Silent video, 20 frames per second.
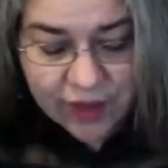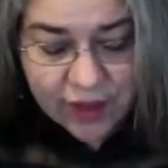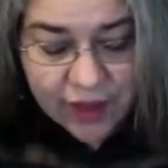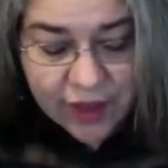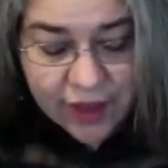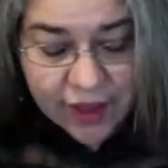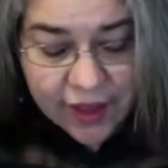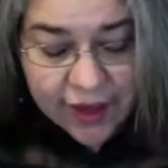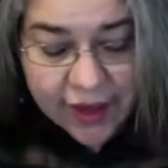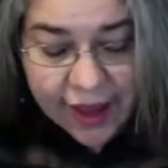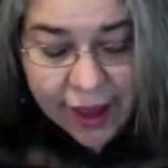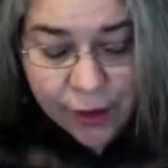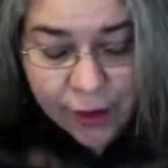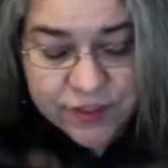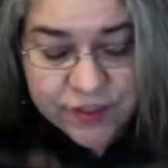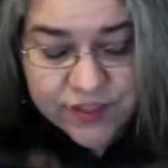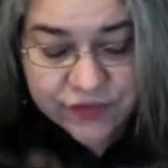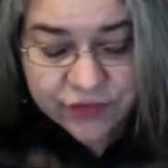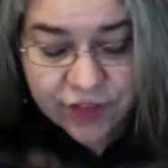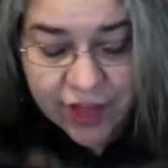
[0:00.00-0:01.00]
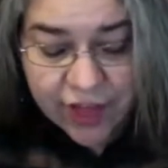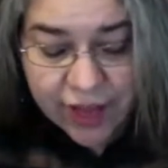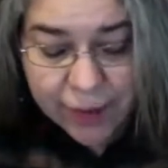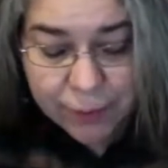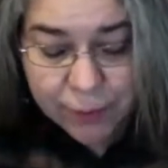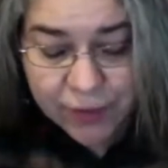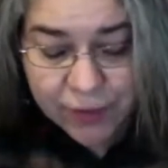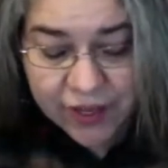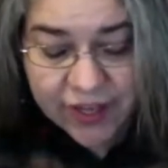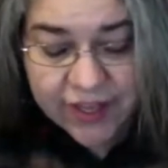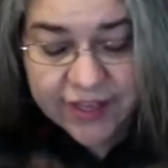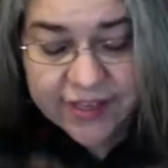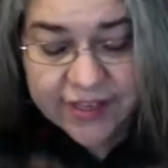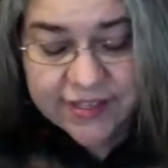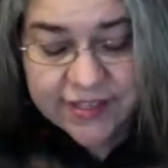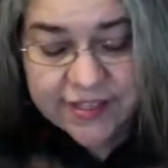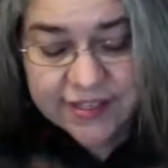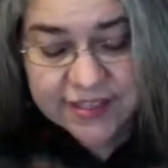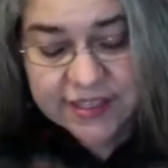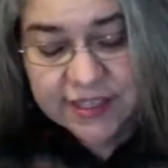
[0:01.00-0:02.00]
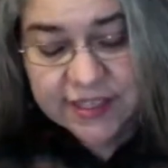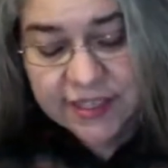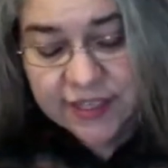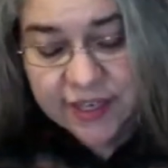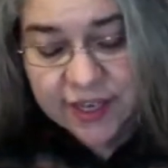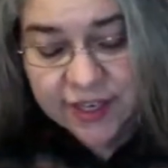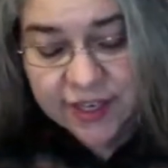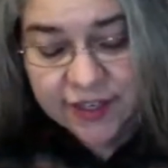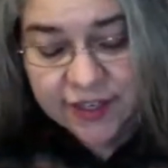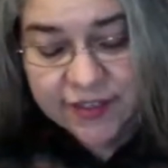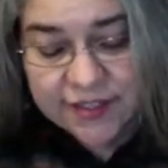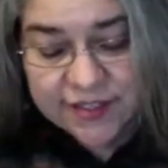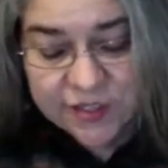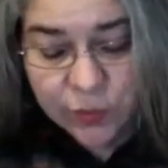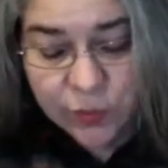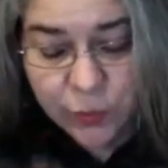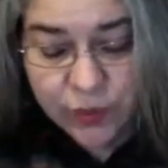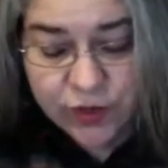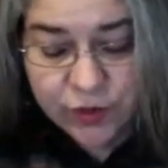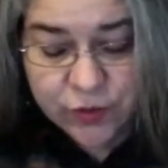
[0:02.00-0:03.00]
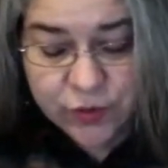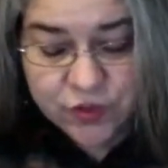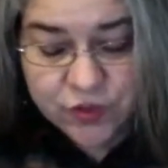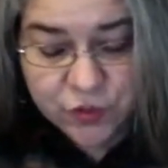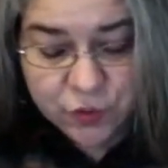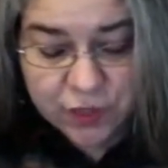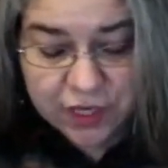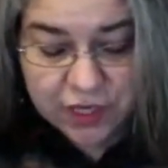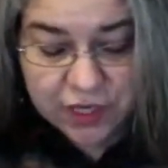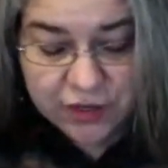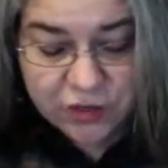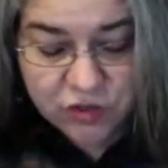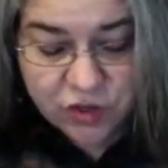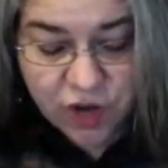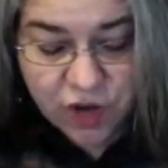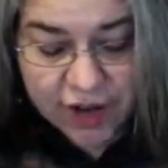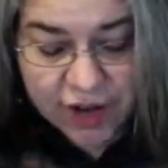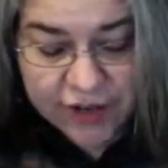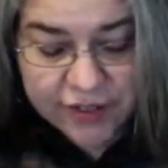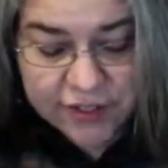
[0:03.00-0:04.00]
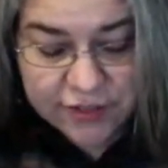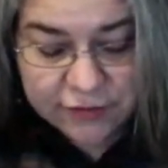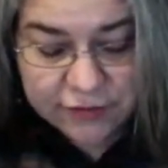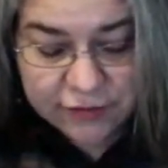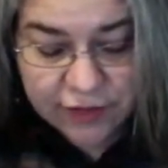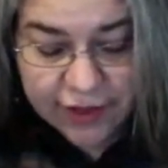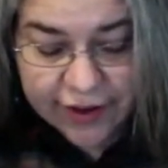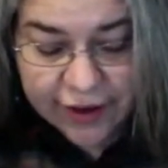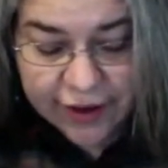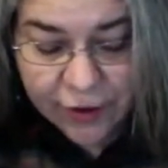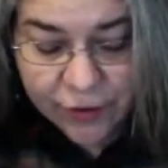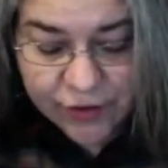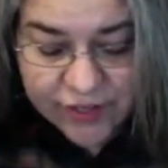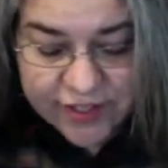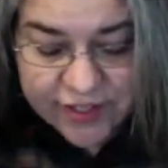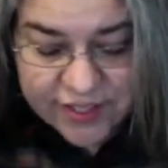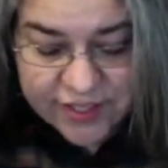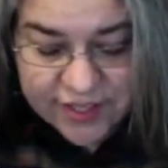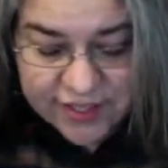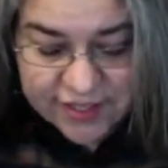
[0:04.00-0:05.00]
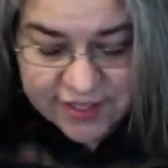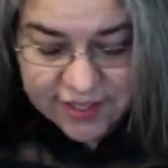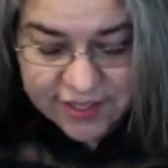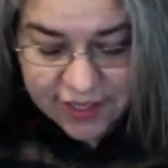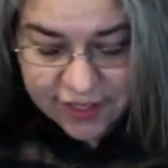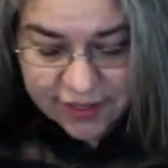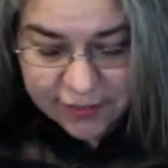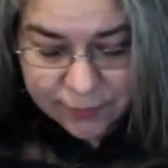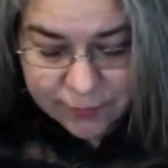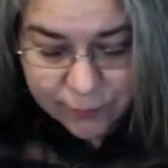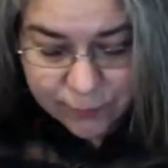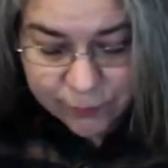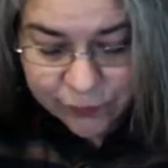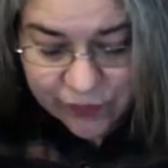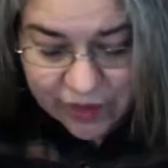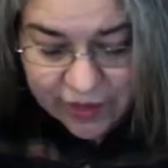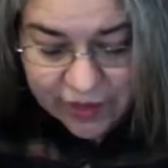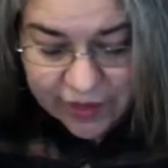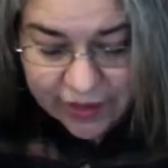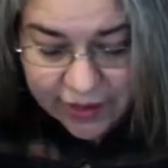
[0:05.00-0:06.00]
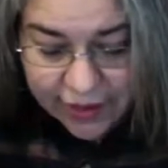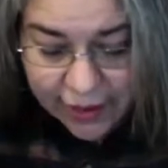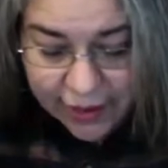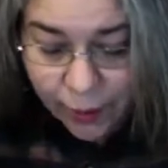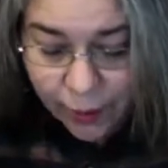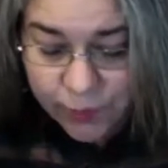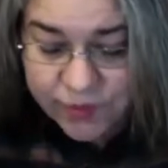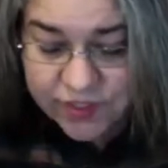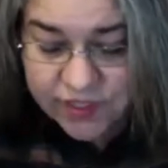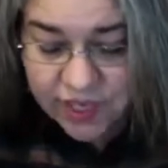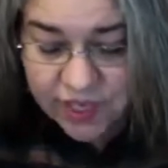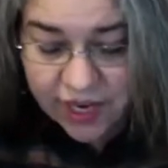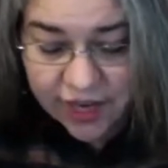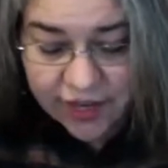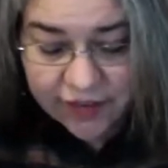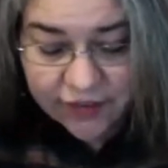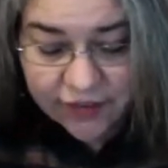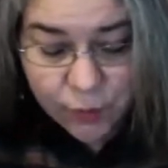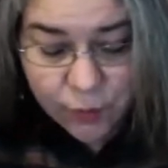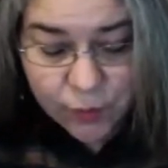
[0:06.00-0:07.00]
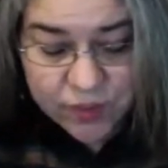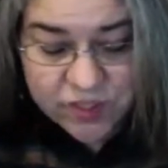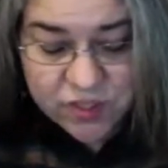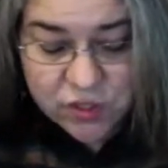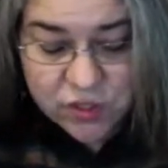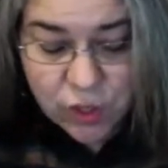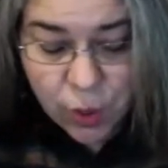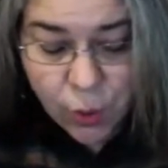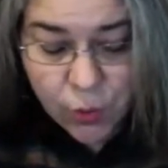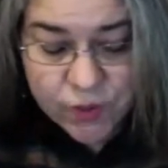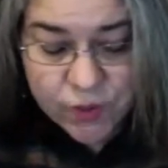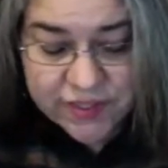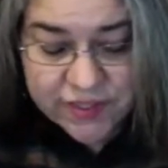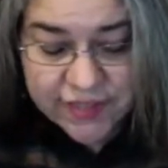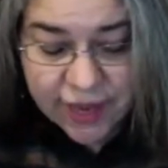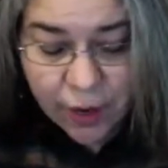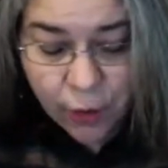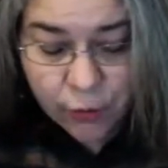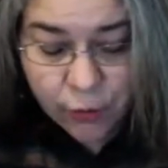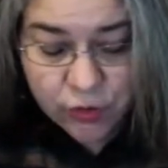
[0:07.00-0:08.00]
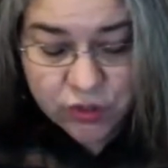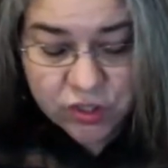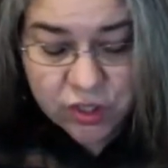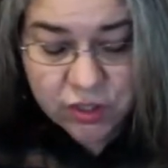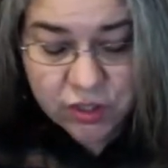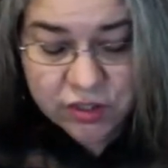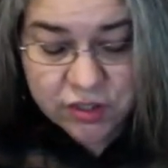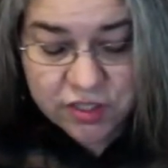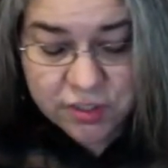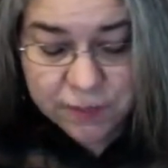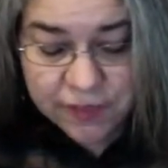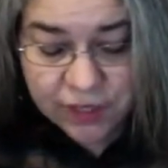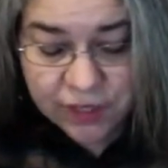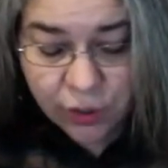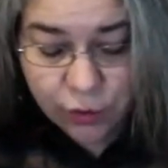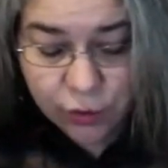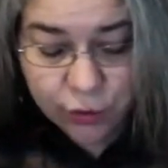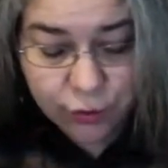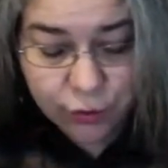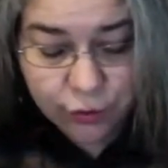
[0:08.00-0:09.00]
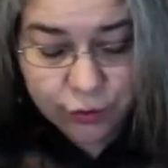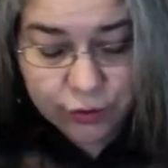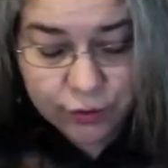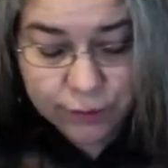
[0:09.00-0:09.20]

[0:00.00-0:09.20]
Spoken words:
A housefly buzzed against the window screen, trying to fly out into the sun. Outside, there was no sound to be heard.